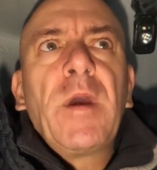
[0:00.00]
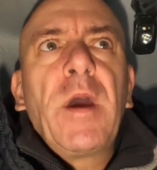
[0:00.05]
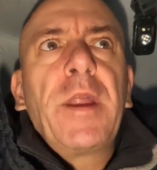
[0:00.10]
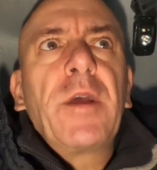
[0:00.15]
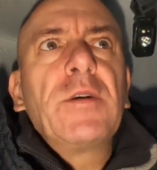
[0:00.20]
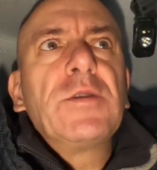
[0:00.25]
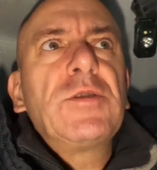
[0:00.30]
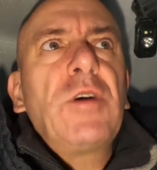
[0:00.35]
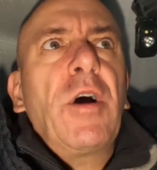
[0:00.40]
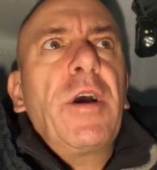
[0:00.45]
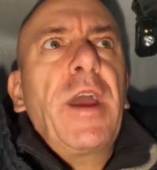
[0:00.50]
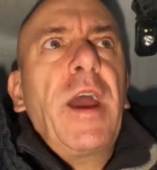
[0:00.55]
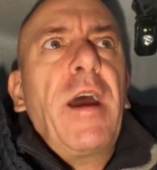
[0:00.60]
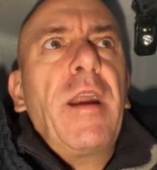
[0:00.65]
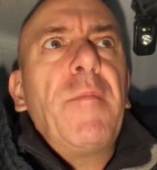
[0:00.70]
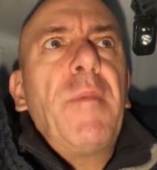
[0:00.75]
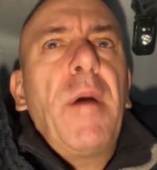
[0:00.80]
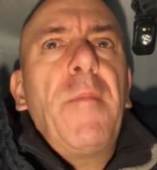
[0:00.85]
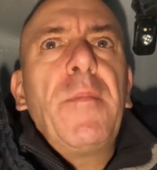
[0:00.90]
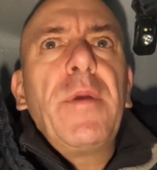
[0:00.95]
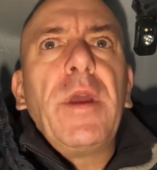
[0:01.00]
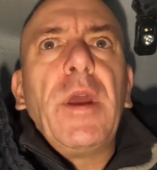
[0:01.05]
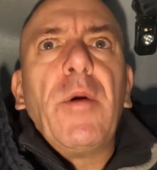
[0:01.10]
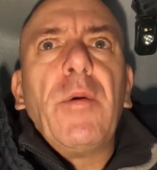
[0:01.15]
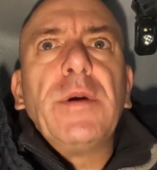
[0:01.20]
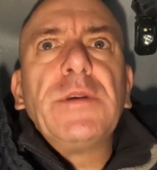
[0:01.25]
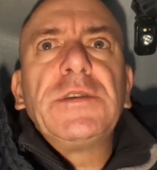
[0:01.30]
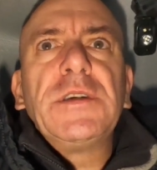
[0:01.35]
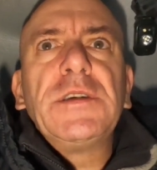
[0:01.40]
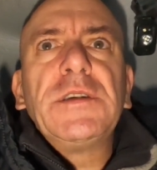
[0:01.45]
And he goes, oh yeah, I remember
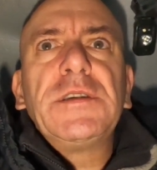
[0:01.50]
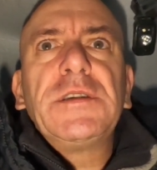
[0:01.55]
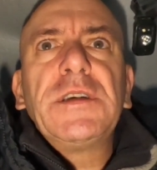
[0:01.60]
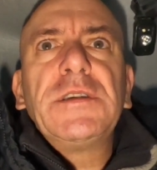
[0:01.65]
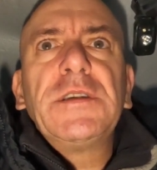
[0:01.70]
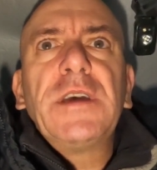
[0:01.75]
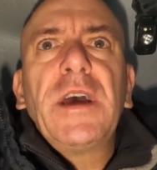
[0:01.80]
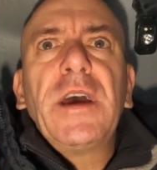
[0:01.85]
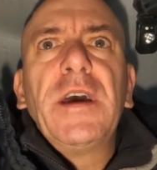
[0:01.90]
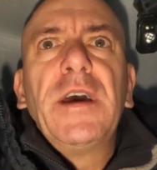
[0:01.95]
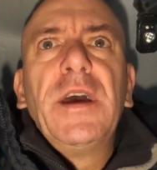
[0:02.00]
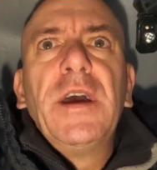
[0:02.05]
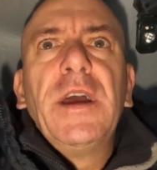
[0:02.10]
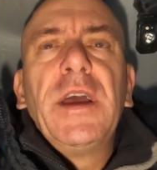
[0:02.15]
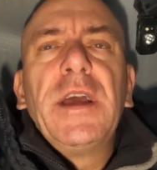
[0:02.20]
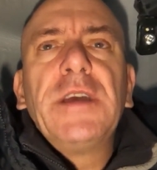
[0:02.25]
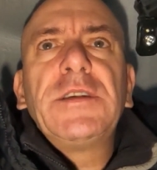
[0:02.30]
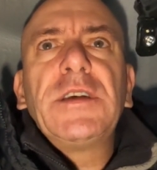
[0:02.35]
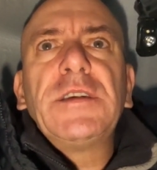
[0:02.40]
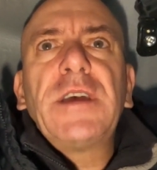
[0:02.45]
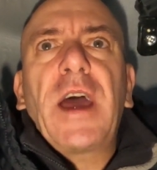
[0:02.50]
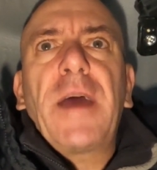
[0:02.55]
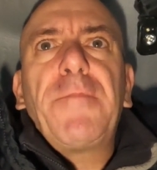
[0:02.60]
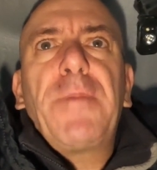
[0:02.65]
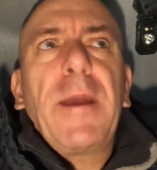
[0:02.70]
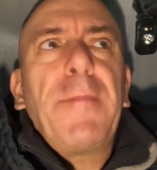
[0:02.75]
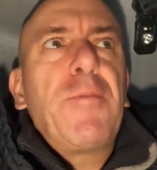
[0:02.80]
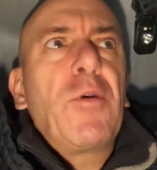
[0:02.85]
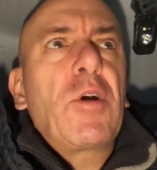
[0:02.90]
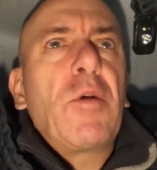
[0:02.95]
you. He says, I had
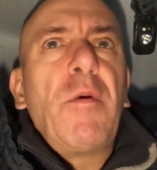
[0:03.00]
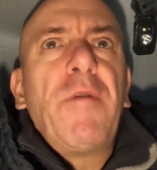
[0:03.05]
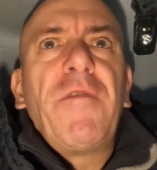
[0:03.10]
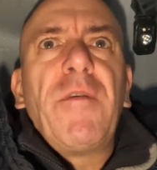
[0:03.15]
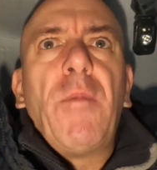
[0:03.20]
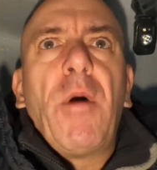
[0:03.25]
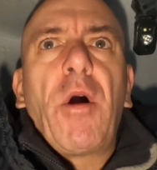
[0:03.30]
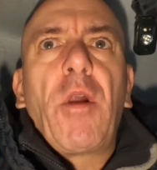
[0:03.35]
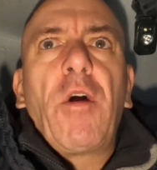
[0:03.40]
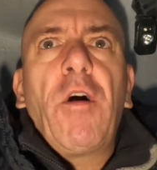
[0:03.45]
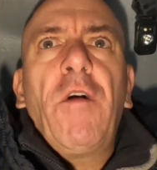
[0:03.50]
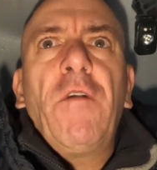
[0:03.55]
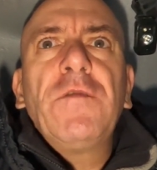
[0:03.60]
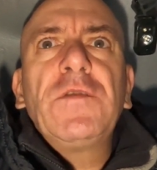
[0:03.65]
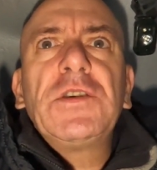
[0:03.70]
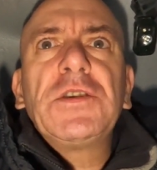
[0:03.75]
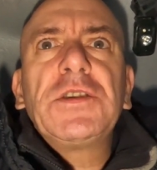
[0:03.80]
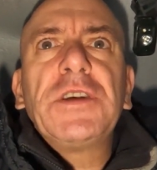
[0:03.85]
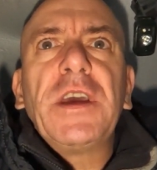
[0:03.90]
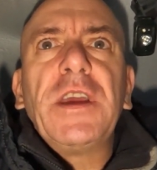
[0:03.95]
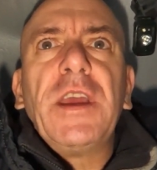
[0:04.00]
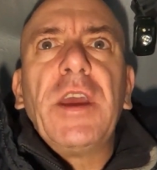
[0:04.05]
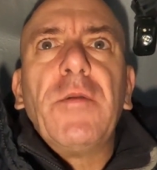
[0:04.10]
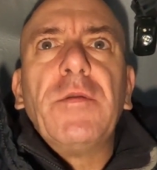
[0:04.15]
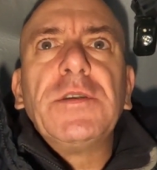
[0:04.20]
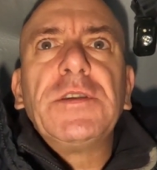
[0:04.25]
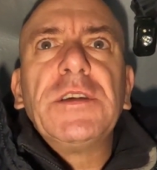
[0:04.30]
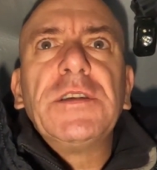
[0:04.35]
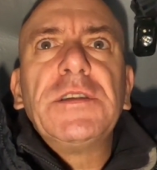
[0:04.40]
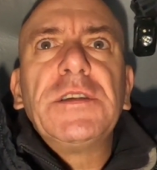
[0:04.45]
people coming from all over to see
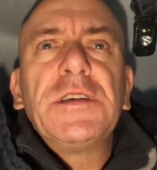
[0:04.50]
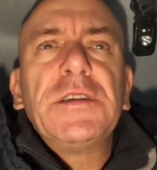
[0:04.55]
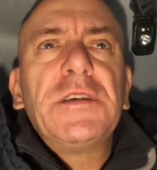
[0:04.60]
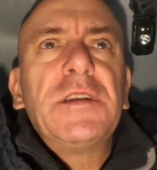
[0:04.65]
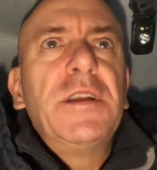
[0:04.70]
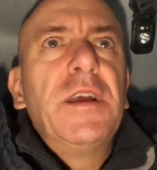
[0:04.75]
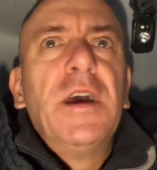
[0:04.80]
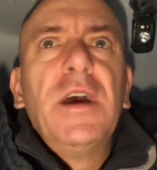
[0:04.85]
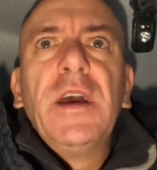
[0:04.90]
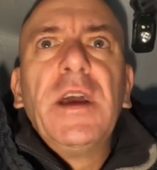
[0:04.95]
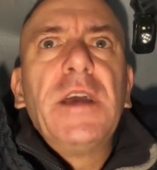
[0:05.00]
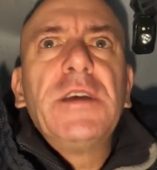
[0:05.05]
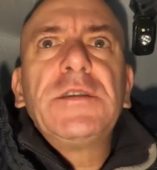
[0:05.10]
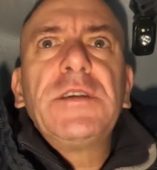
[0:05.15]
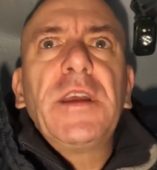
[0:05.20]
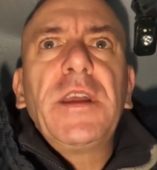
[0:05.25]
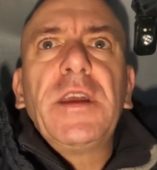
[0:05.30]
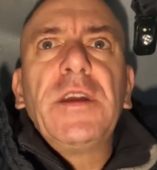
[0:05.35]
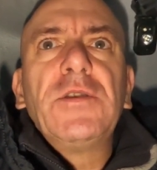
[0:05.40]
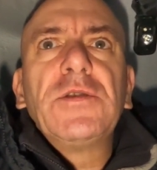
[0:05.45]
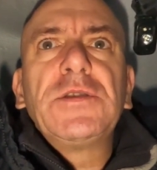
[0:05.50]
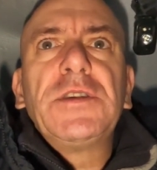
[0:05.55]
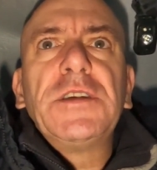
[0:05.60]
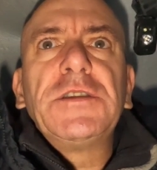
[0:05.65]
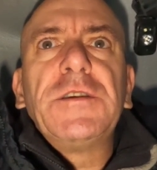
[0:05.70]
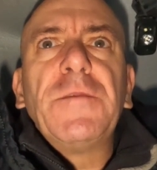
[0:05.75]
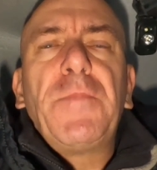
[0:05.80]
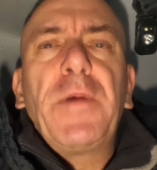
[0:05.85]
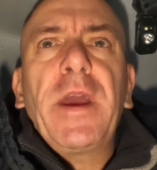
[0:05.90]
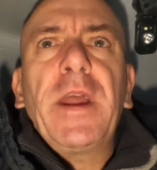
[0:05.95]
you. He says, and you just
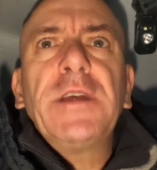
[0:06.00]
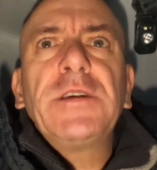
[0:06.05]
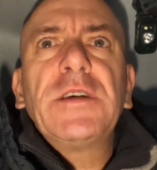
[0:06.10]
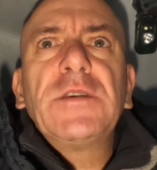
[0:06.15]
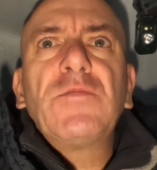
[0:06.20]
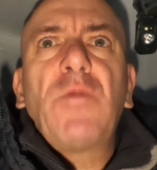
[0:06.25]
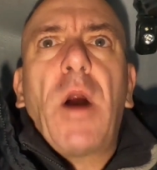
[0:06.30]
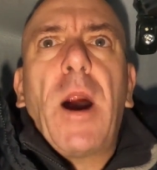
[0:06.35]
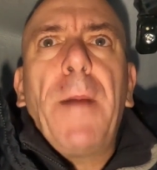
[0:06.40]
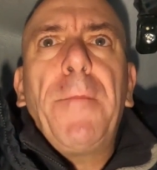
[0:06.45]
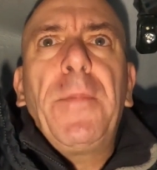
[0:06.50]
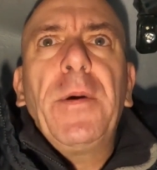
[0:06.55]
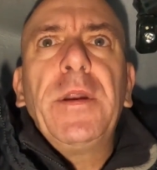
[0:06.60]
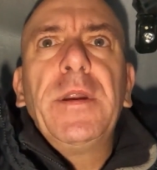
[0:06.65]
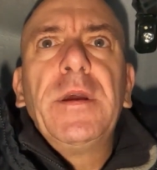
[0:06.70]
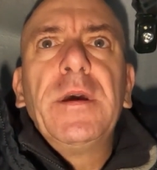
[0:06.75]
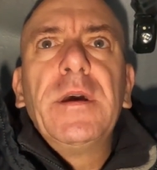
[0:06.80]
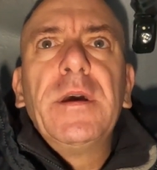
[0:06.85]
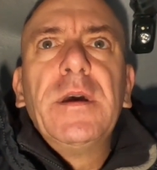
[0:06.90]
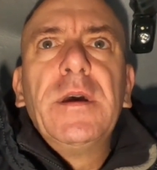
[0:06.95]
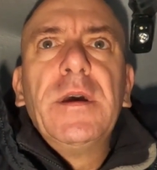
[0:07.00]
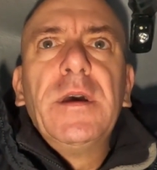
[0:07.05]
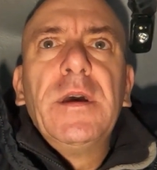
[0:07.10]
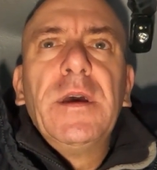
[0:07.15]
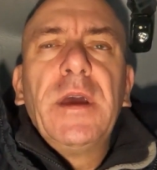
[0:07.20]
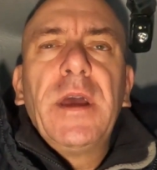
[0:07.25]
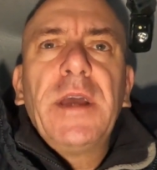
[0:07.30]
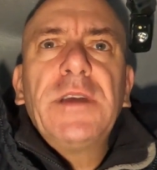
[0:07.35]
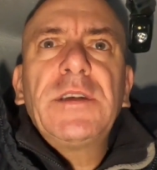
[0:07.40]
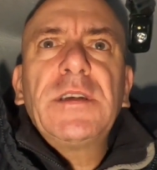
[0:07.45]
disappeared. He says, what happened?
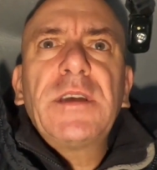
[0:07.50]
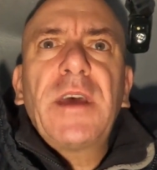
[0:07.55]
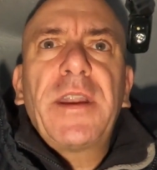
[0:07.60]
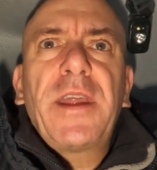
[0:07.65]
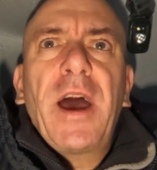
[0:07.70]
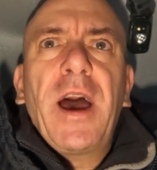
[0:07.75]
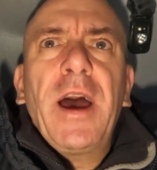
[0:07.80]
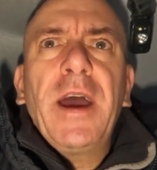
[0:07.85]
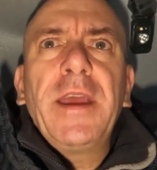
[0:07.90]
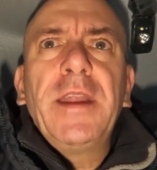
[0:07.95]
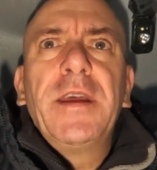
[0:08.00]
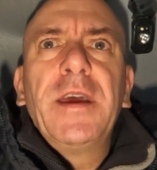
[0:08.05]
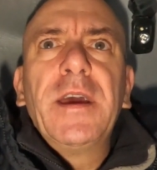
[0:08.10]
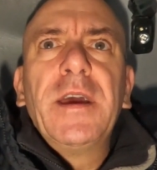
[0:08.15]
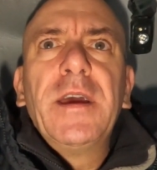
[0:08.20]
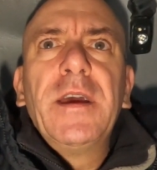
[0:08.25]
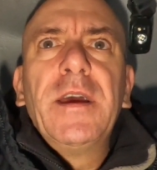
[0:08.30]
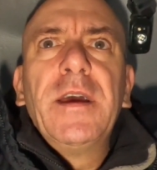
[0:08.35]
He says, I died.